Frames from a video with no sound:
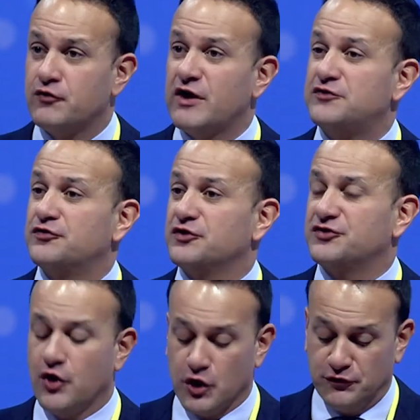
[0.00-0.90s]
grateful to
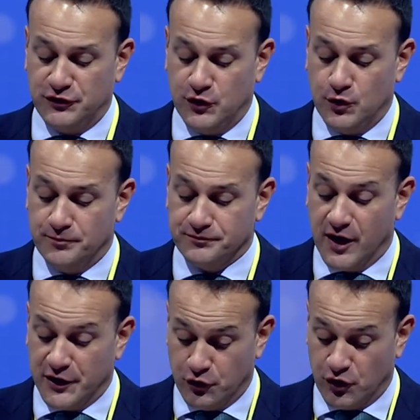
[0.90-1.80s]
all of you,
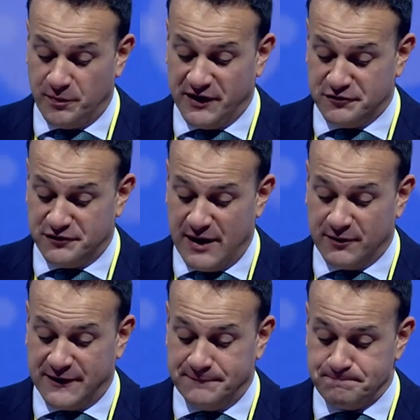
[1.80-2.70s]
our European
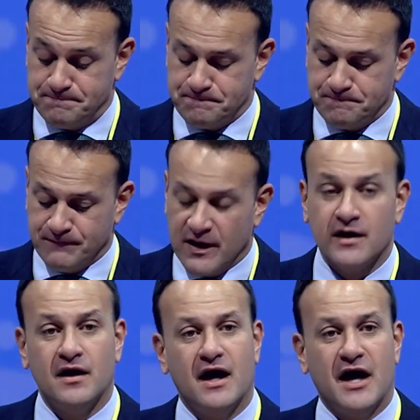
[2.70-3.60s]
family
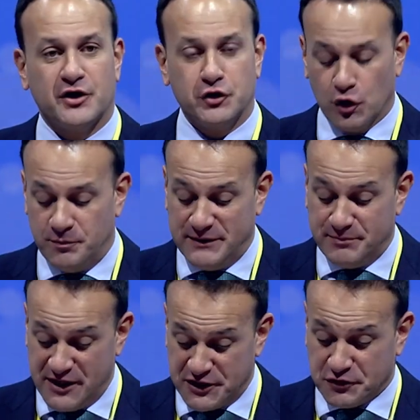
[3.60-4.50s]
and our European
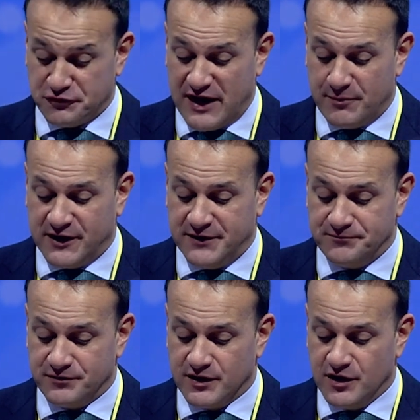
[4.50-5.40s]
political family,
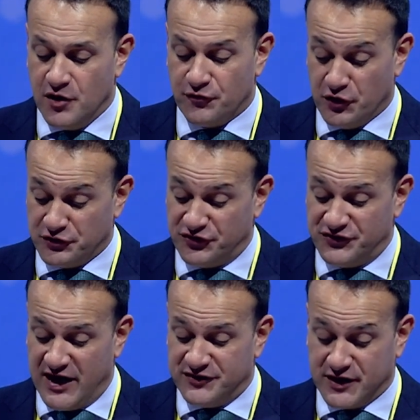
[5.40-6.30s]
for
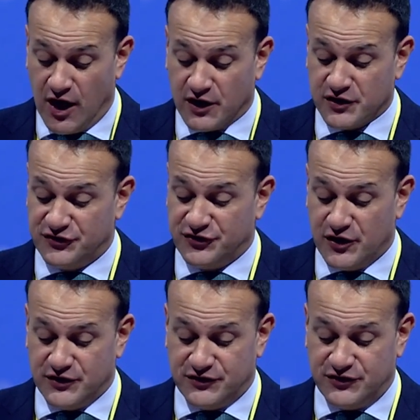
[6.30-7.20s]
understanding our
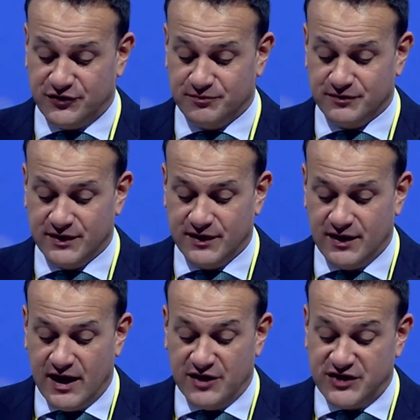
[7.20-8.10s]
concerns
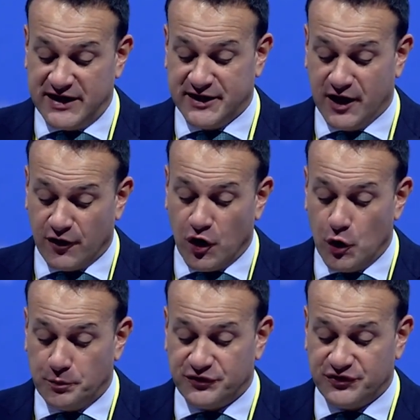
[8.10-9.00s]
and taking our
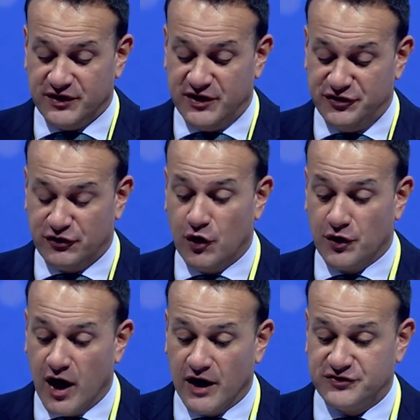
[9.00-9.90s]
hopes into your own
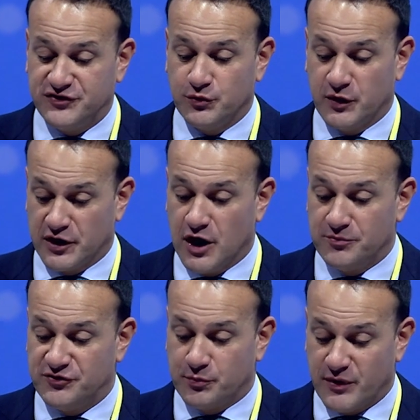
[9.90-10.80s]
hearts when it
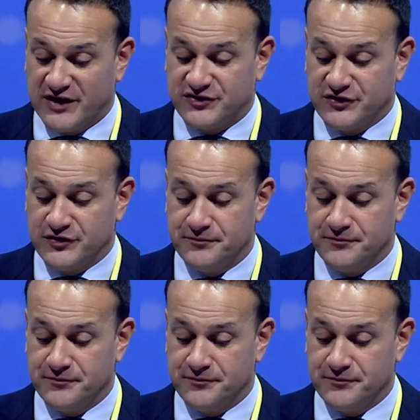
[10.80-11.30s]
comes to Brexit.